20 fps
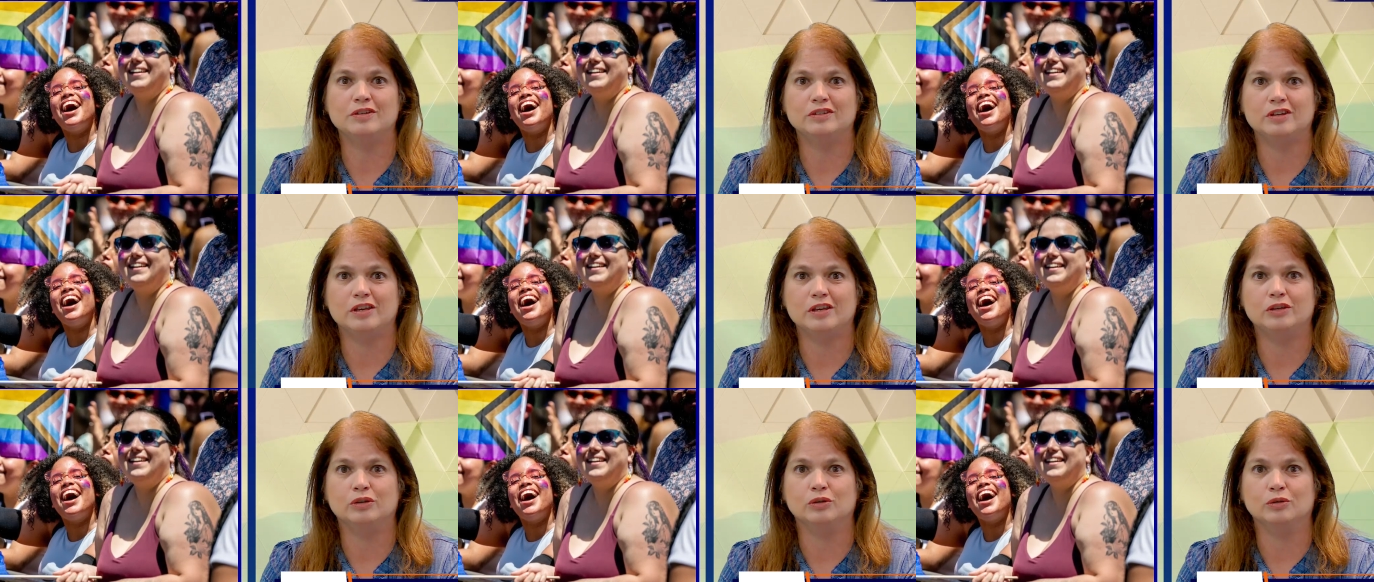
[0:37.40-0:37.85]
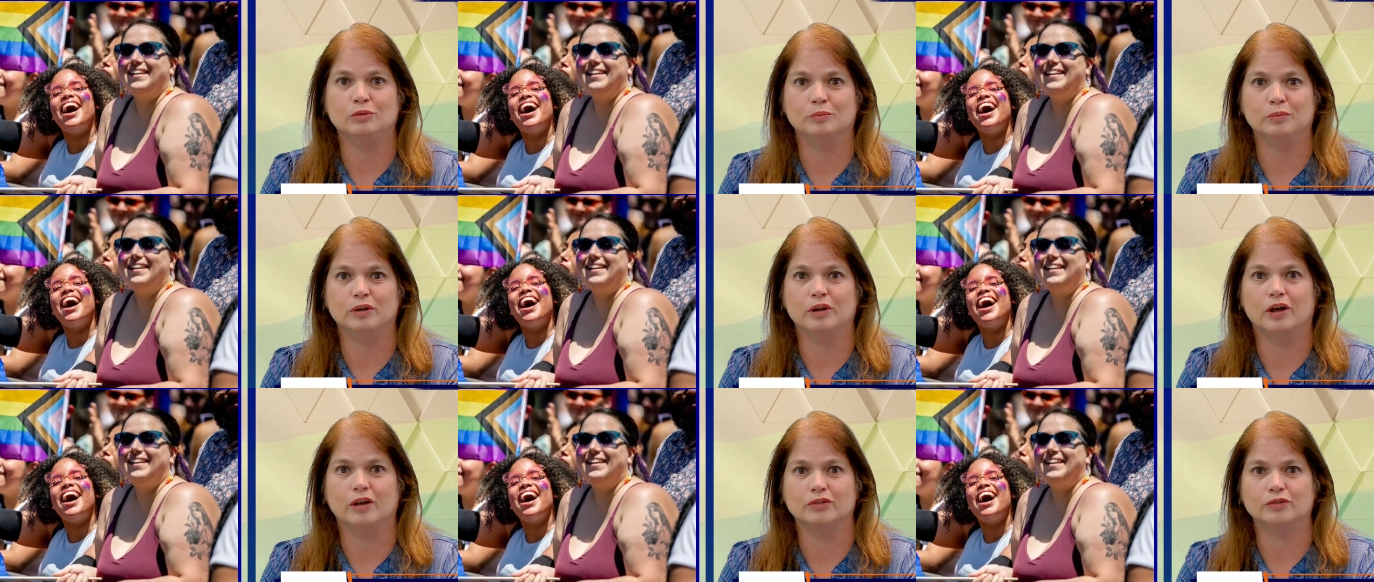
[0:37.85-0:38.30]
Speaker 1: T Q
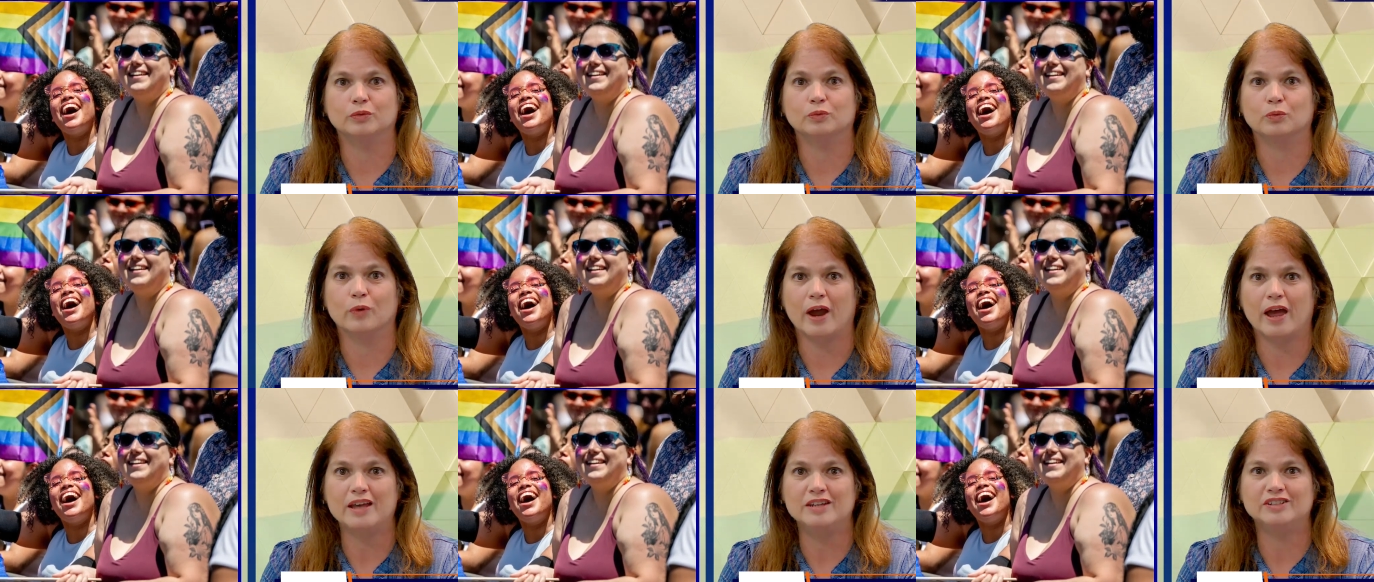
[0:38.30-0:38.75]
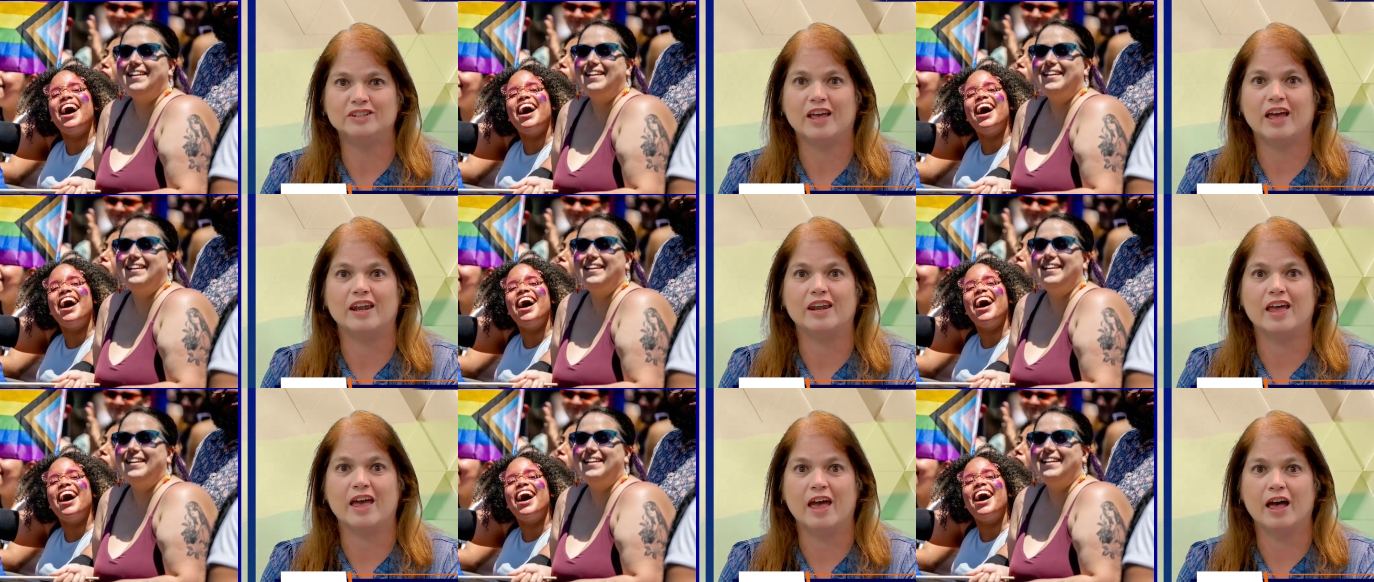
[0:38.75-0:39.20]
plus rights
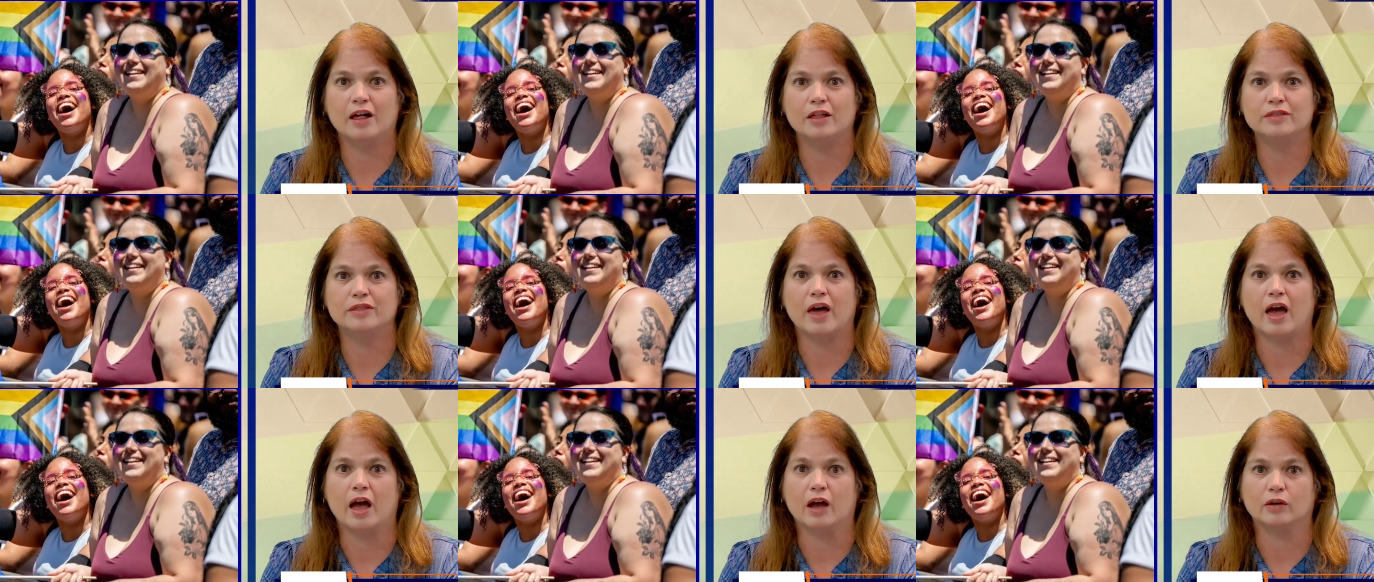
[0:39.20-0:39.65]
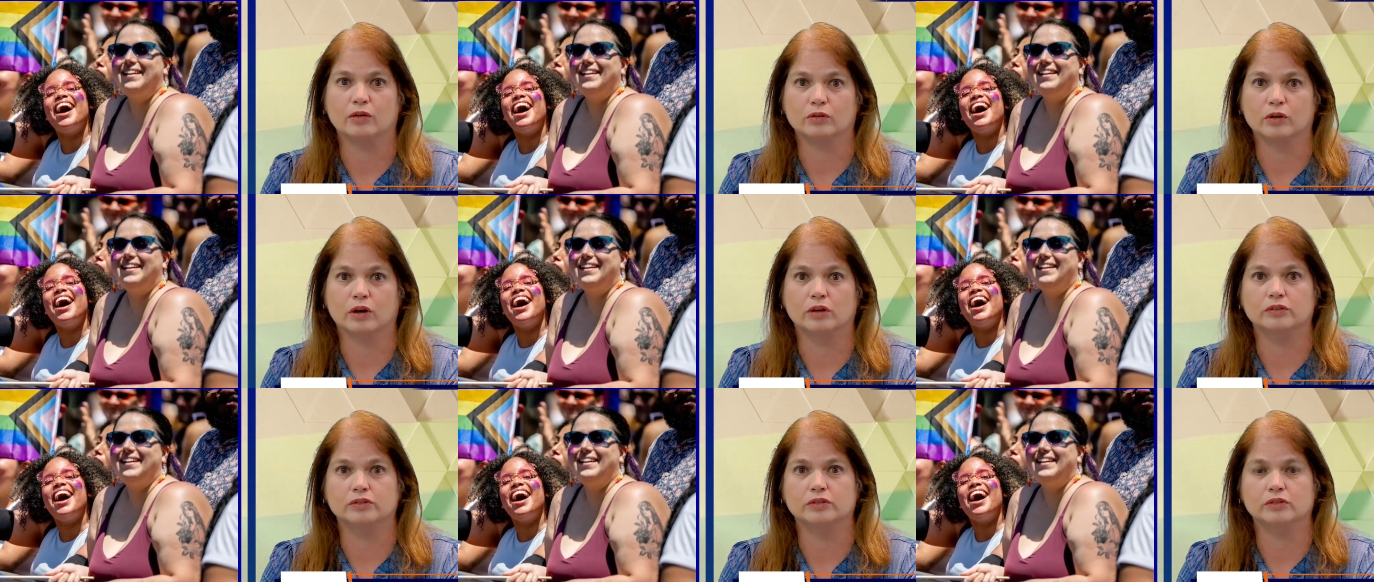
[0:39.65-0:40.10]
and health
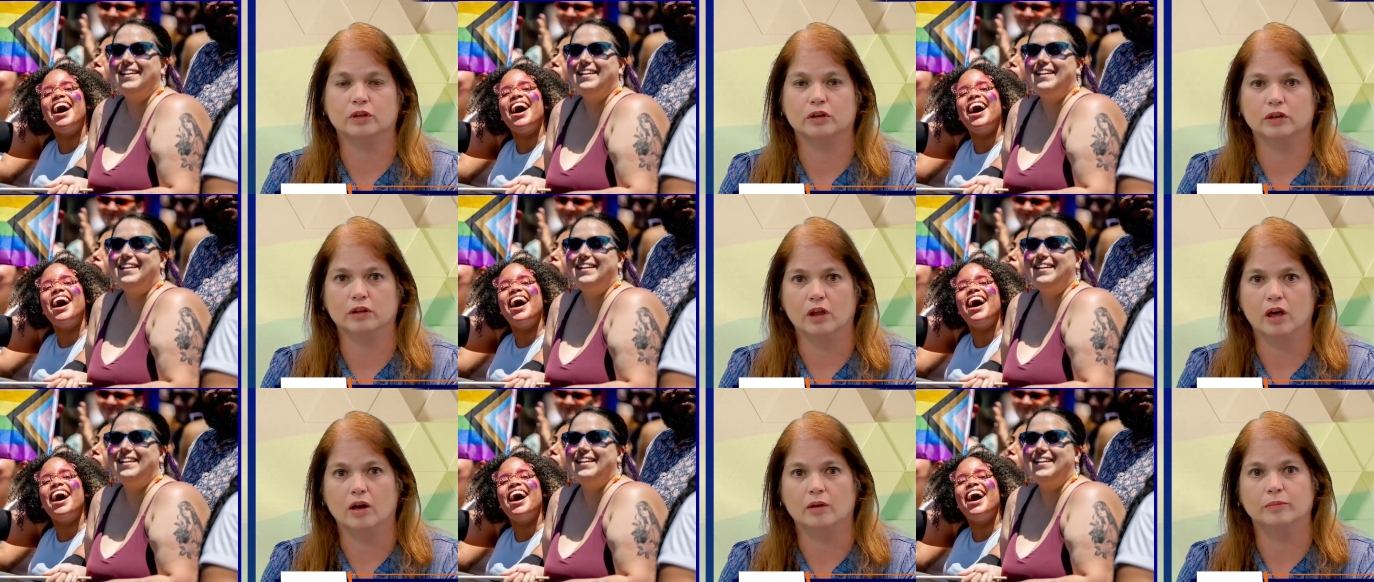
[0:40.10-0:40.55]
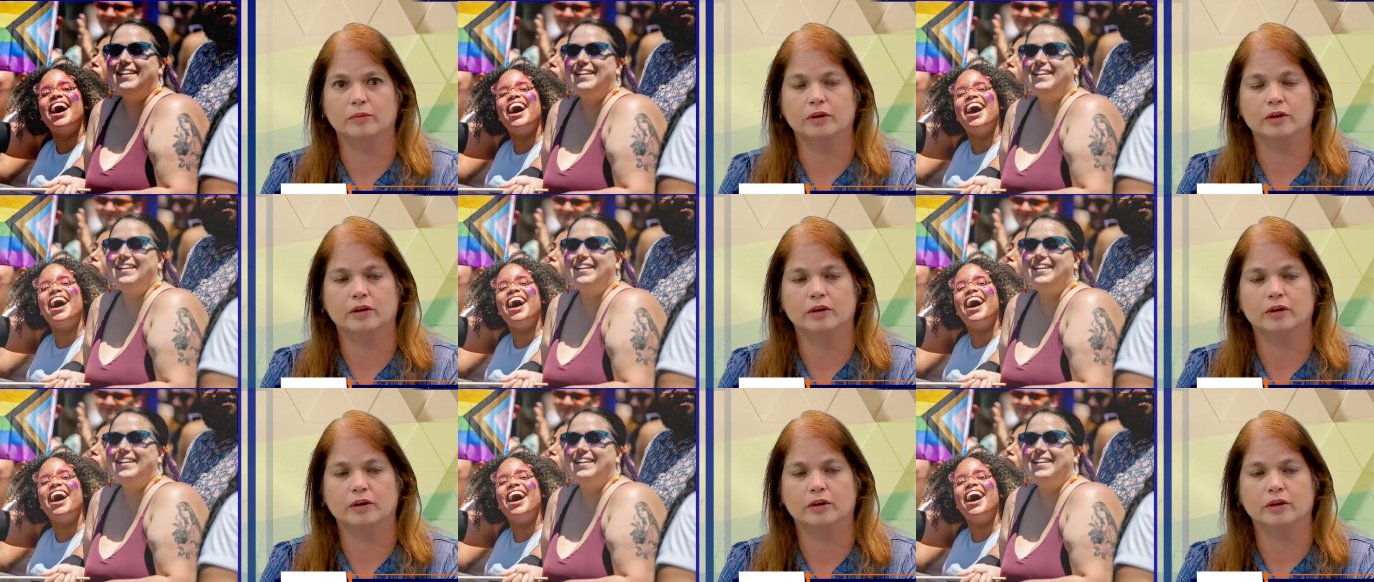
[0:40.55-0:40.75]
across the globe.